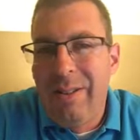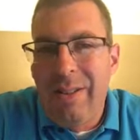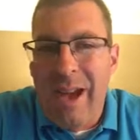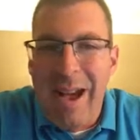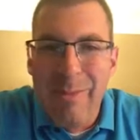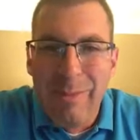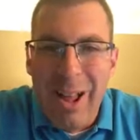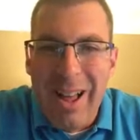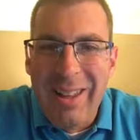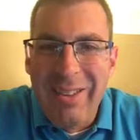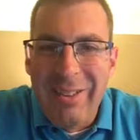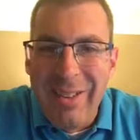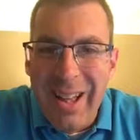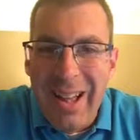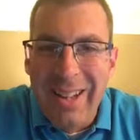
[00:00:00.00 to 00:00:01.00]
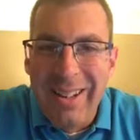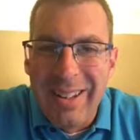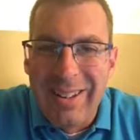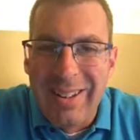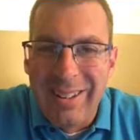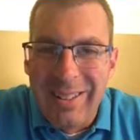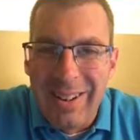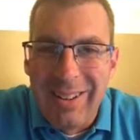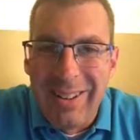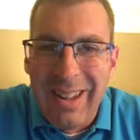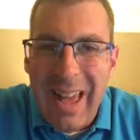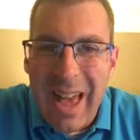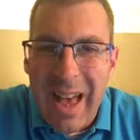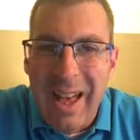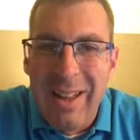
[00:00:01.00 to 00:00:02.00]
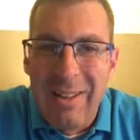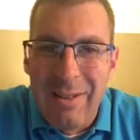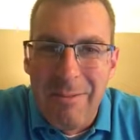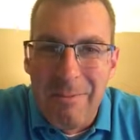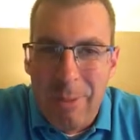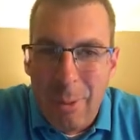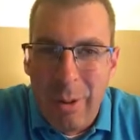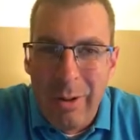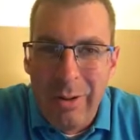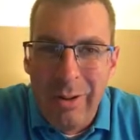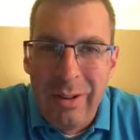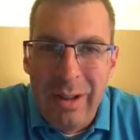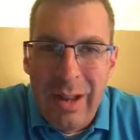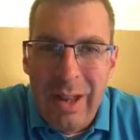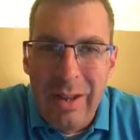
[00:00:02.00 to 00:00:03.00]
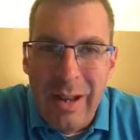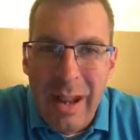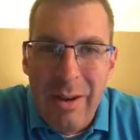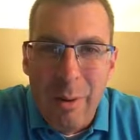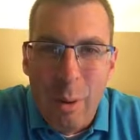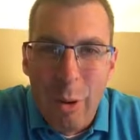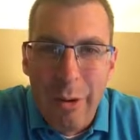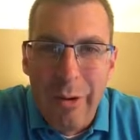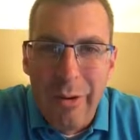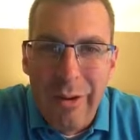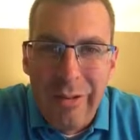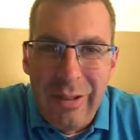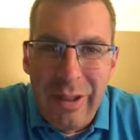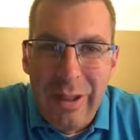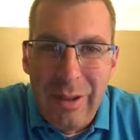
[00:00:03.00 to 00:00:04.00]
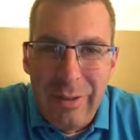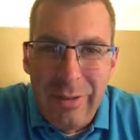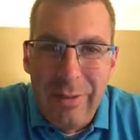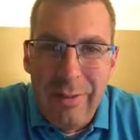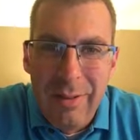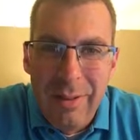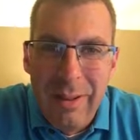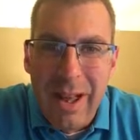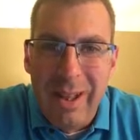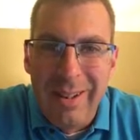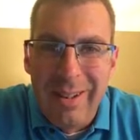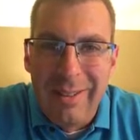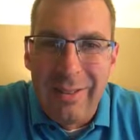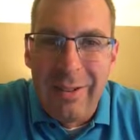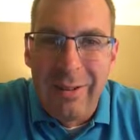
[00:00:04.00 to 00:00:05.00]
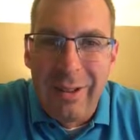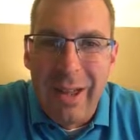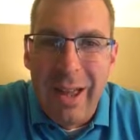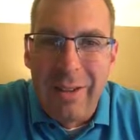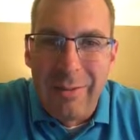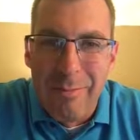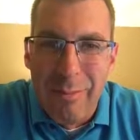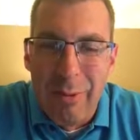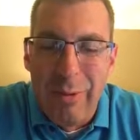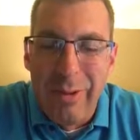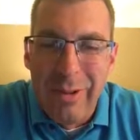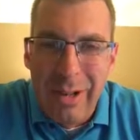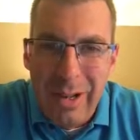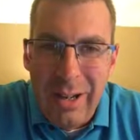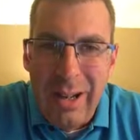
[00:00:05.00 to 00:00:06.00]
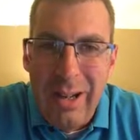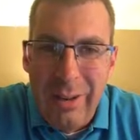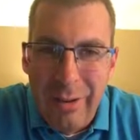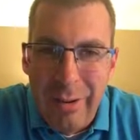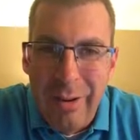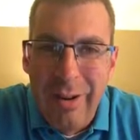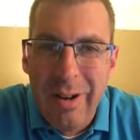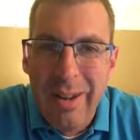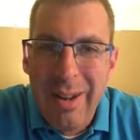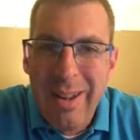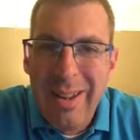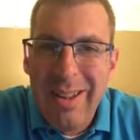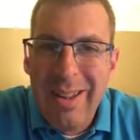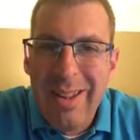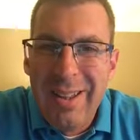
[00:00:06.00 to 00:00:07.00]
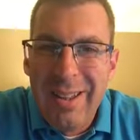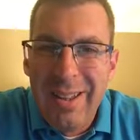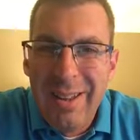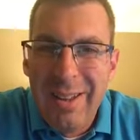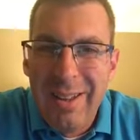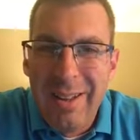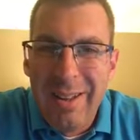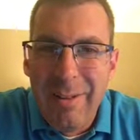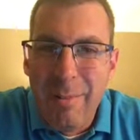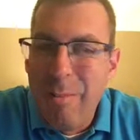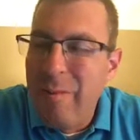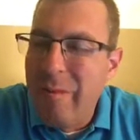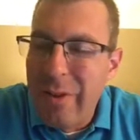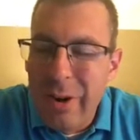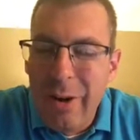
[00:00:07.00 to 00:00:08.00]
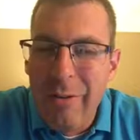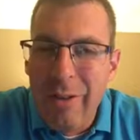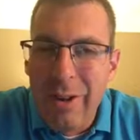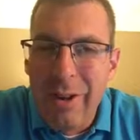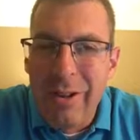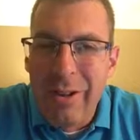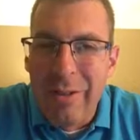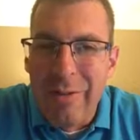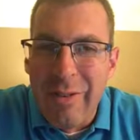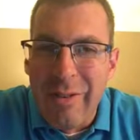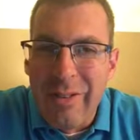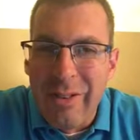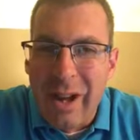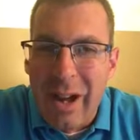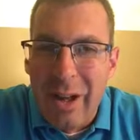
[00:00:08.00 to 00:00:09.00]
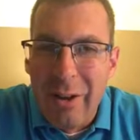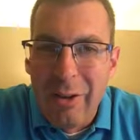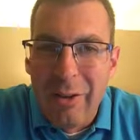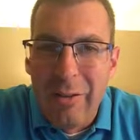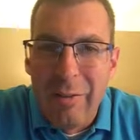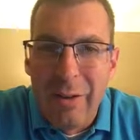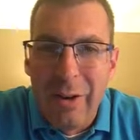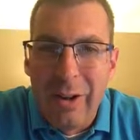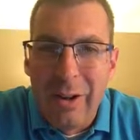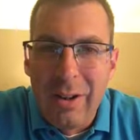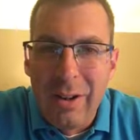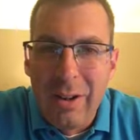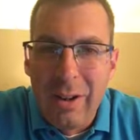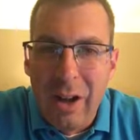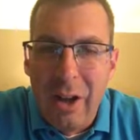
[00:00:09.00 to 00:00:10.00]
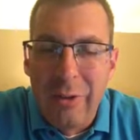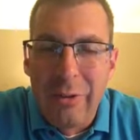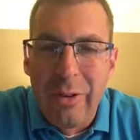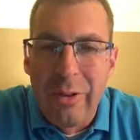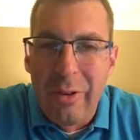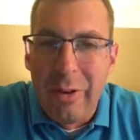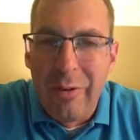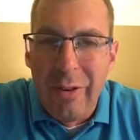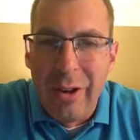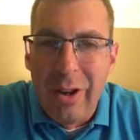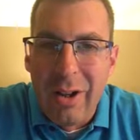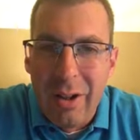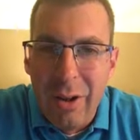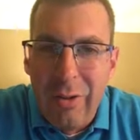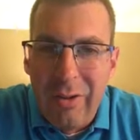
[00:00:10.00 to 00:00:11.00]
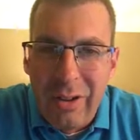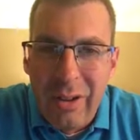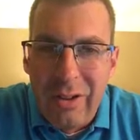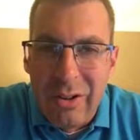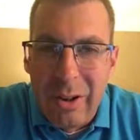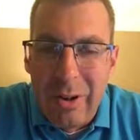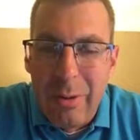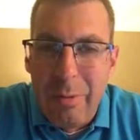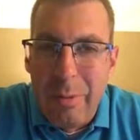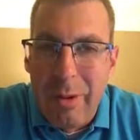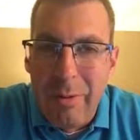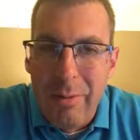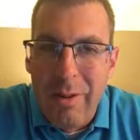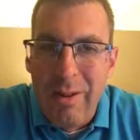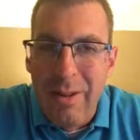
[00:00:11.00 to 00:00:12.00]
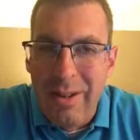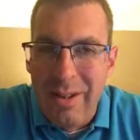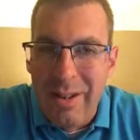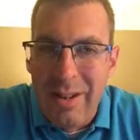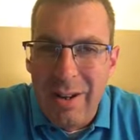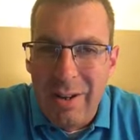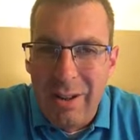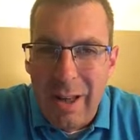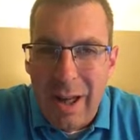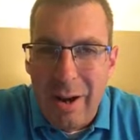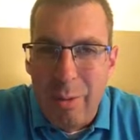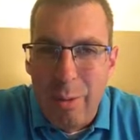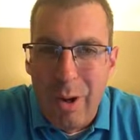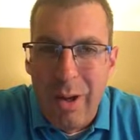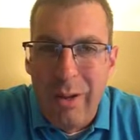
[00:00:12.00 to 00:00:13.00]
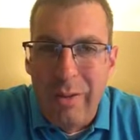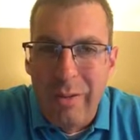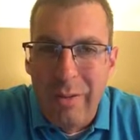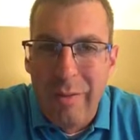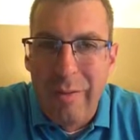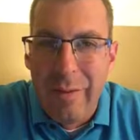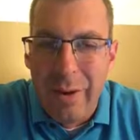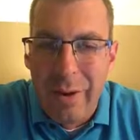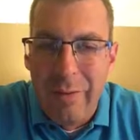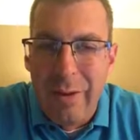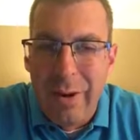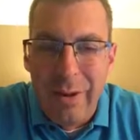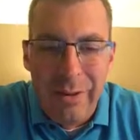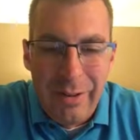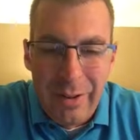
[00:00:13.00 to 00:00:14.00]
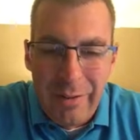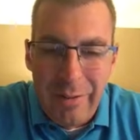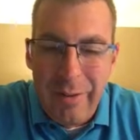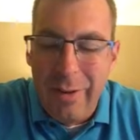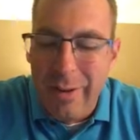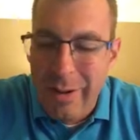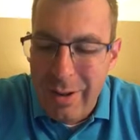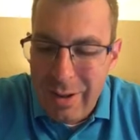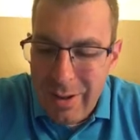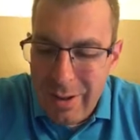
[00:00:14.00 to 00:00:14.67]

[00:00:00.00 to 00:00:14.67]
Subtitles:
Timelines are not necessarily as important, and order is not necessarily as important either. Very different styles, very countries that are very close to each other, but in a lot of ways very different.